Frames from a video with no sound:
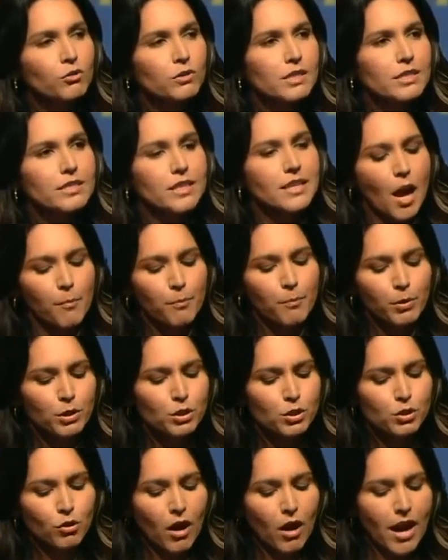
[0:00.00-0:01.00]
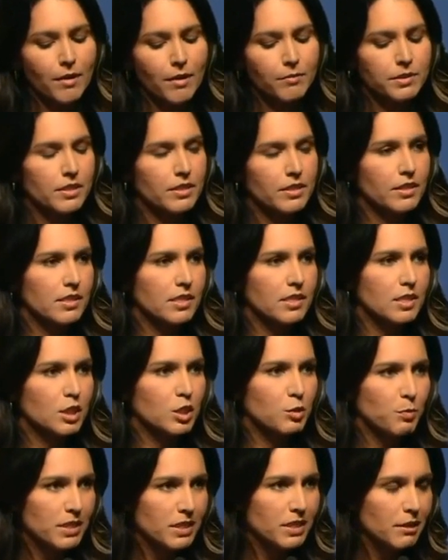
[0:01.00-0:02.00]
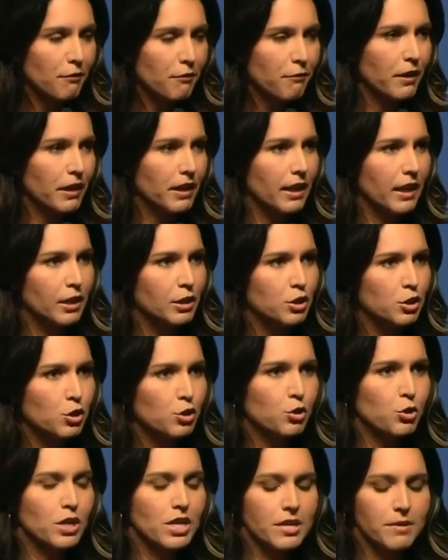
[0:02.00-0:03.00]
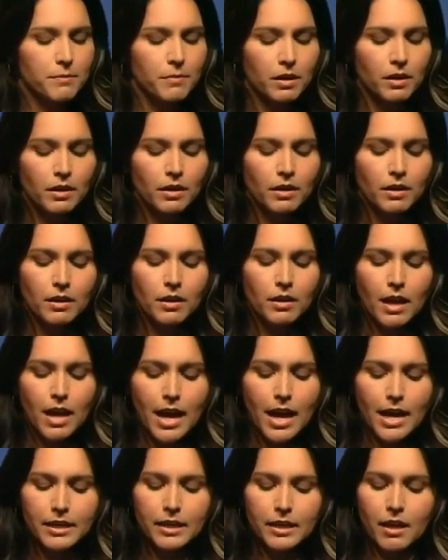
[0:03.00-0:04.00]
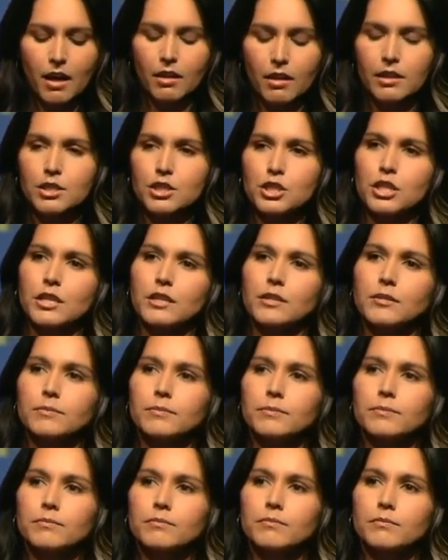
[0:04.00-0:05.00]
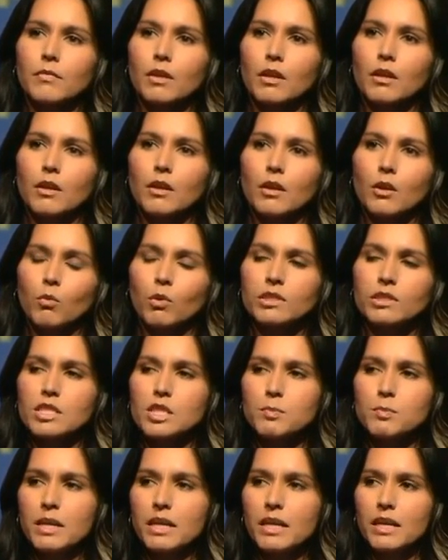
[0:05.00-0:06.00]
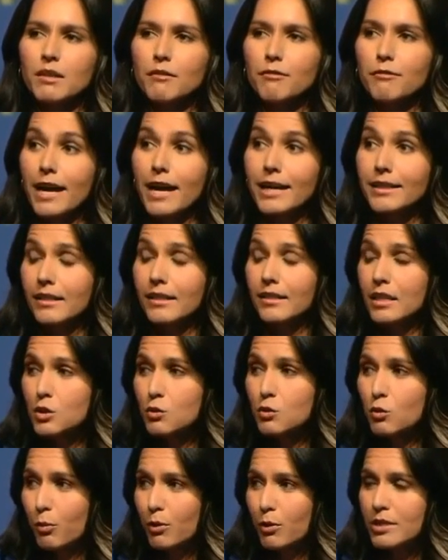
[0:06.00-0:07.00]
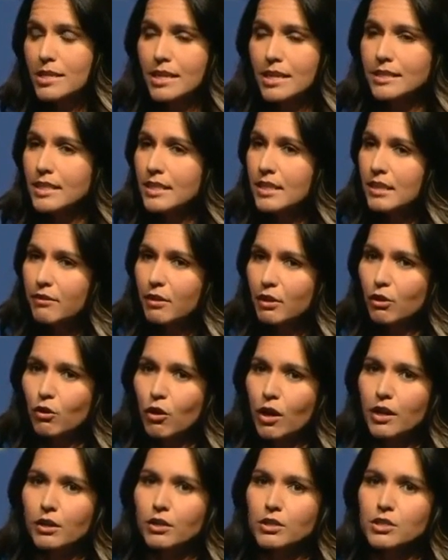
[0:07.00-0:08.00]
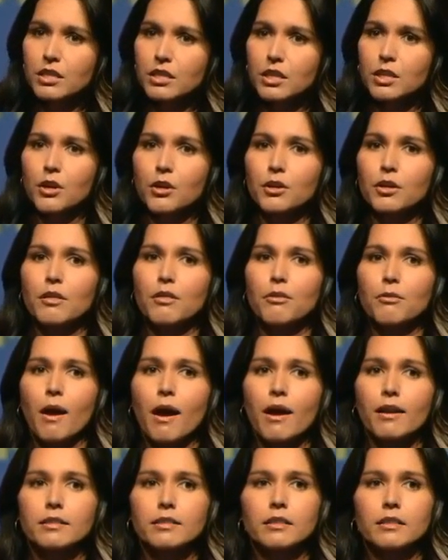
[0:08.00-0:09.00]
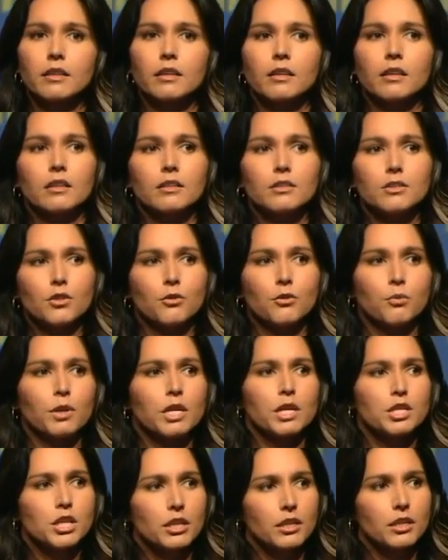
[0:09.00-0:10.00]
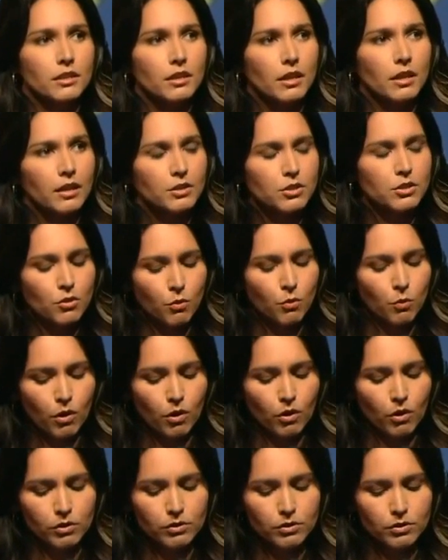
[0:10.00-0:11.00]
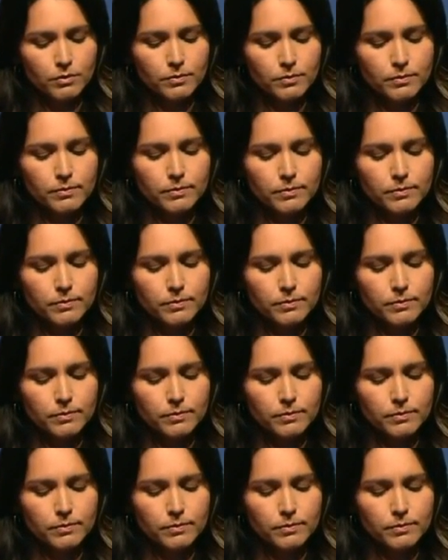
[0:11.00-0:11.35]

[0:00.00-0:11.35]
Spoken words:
who does not prescribe to this specific extreme ideology. What to speak of the fact that this will present an even greater security threat to the region and to the world.